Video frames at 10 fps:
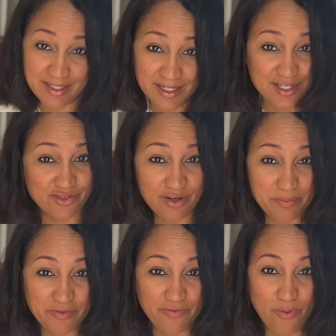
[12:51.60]
Israel
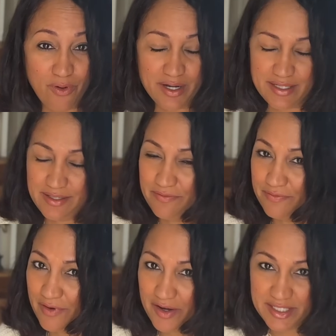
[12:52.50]
before, and it's a
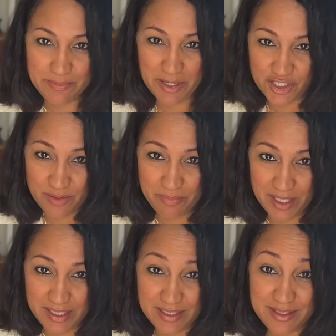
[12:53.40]
very special
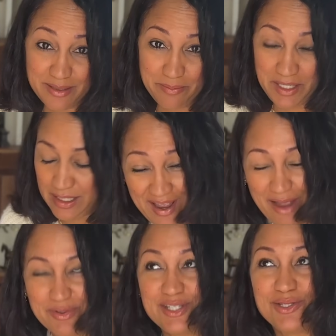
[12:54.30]
place to me. I
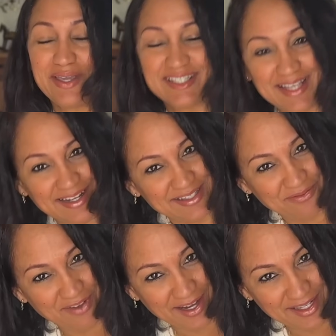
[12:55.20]
was so excited to
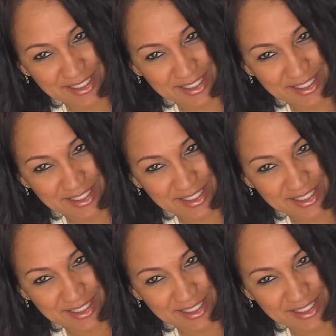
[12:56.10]
find this